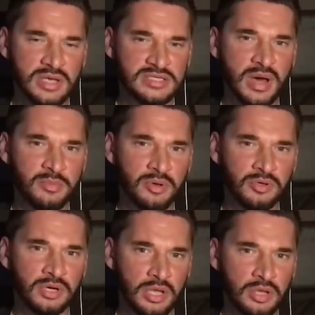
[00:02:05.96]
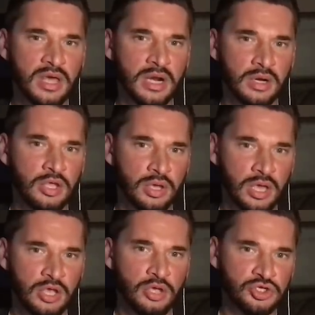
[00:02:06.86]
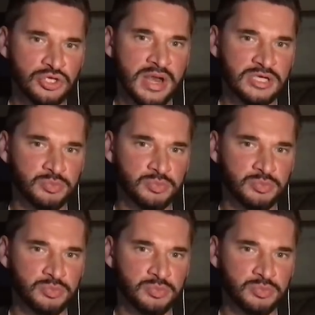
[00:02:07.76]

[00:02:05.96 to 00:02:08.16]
as a bodybuilder? Can you get a, can you can your genetics